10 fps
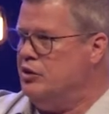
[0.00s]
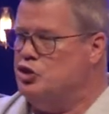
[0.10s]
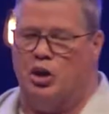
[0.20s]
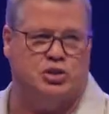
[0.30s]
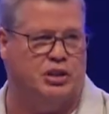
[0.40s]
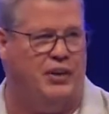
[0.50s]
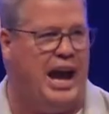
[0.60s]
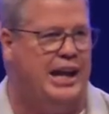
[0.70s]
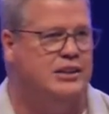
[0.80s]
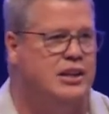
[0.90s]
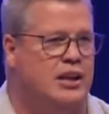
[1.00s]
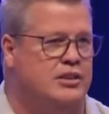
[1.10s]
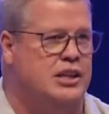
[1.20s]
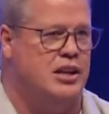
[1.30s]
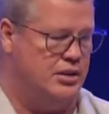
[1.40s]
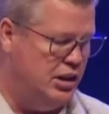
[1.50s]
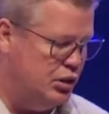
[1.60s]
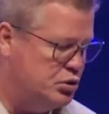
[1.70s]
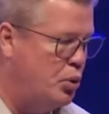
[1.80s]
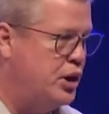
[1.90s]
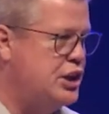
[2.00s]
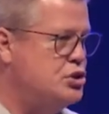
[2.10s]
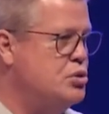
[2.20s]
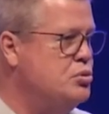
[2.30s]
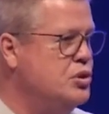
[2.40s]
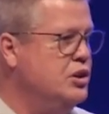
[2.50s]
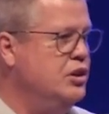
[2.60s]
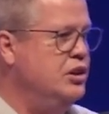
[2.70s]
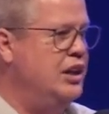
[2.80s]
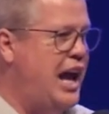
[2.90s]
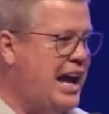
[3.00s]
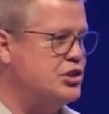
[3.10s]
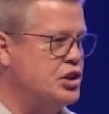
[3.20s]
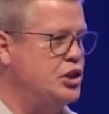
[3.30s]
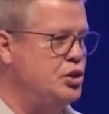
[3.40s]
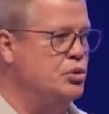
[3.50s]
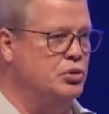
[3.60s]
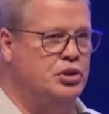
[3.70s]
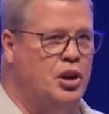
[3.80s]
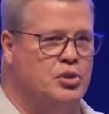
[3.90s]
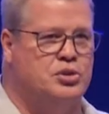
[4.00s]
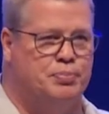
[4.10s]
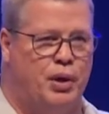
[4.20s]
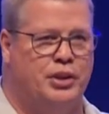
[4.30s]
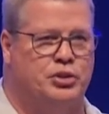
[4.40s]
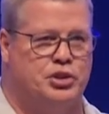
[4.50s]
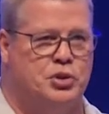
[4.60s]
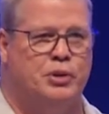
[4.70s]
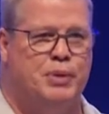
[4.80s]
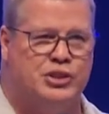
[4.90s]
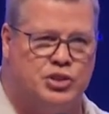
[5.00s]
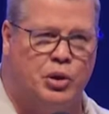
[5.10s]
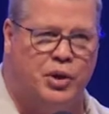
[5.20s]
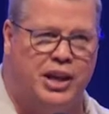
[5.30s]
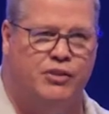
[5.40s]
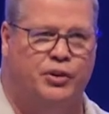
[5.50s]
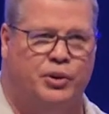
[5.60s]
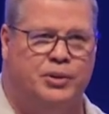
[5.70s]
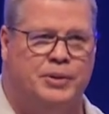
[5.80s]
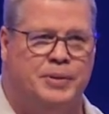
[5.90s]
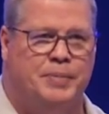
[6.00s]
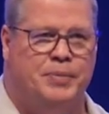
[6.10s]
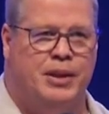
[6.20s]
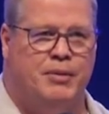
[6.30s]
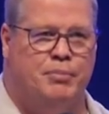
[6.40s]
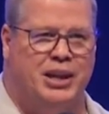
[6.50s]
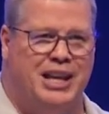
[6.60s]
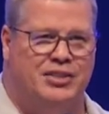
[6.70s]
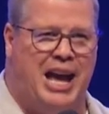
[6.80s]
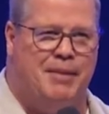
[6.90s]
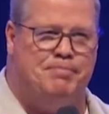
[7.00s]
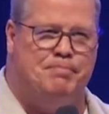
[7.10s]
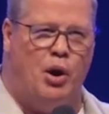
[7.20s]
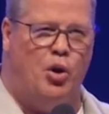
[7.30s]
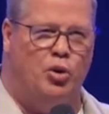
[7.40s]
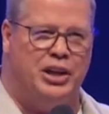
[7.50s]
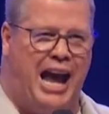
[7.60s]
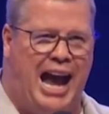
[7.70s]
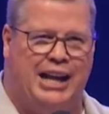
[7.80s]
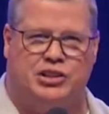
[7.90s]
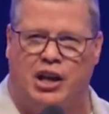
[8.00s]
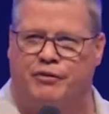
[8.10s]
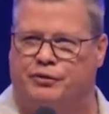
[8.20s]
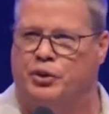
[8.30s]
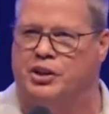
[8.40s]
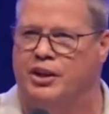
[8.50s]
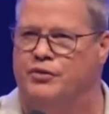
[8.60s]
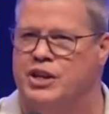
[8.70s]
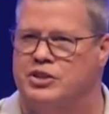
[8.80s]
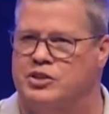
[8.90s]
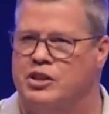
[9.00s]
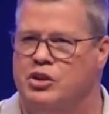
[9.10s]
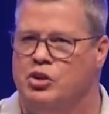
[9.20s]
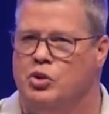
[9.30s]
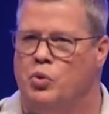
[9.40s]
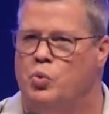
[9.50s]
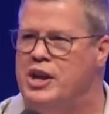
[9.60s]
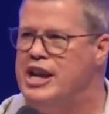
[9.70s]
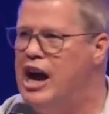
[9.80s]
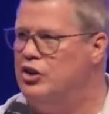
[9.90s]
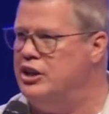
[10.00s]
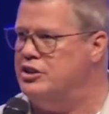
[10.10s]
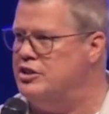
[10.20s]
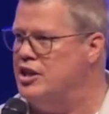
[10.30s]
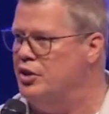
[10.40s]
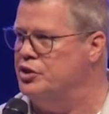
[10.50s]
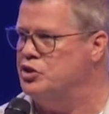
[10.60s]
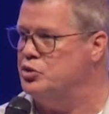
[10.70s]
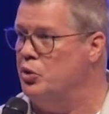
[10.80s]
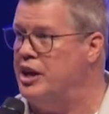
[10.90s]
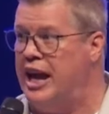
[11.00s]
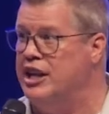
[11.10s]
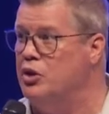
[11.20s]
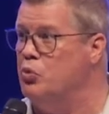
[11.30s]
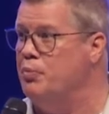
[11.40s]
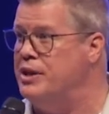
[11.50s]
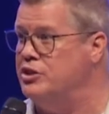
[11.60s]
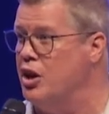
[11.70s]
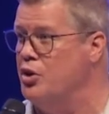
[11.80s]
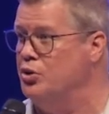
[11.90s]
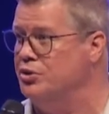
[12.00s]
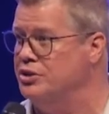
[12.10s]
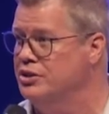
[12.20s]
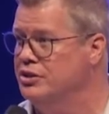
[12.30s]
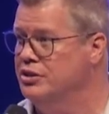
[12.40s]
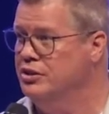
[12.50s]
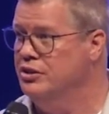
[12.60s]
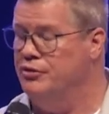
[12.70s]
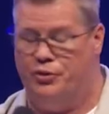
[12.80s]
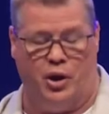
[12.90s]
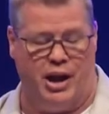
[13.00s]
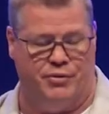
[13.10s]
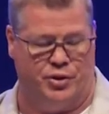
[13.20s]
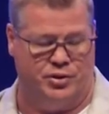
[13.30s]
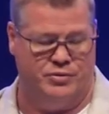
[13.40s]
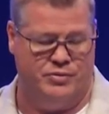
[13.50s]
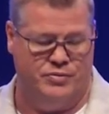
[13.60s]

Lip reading: Joseph had the authority to execute those brothers who had been so evil. But in that bold act of forgiveness, we now get to tell the story, and it will be told forever.